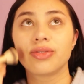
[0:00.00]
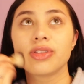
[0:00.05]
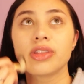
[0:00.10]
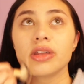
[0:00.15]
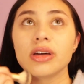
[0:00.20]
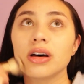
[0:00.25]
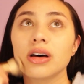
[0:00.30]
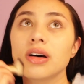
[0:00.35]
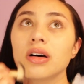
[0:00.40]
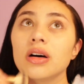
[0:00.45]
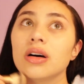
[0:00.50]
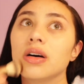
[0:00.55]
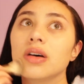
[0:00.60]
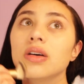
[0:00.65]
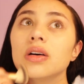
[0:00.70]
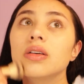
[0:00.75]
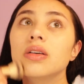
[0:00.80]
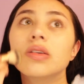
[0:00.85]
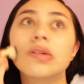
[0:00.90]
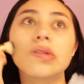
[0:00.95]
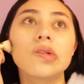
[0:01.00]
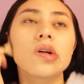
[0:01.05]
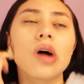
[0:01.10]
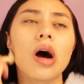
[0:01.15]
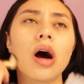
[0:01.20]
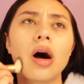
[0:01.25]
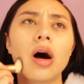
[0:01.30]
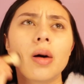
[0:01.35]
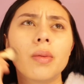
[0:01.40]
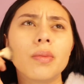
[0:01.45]
the
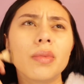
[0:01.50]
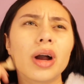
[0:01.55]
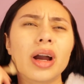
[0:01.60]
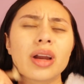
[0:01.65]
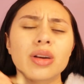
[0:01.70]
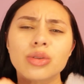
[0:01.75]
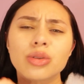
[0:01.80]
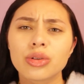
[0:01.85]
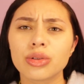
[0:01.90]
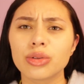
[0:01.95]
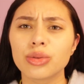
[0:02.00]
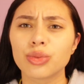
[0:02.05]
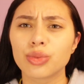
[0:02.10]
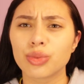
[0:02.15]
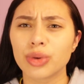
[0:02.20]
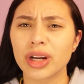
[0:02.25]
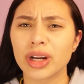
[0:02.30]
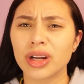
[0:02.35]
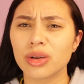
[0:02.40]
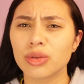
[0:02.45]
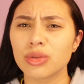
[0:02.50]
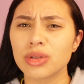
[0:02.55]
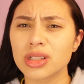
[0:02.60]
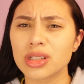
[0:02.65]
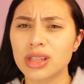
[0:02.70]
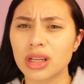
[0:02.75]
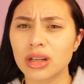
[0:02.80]
I don't know where it was.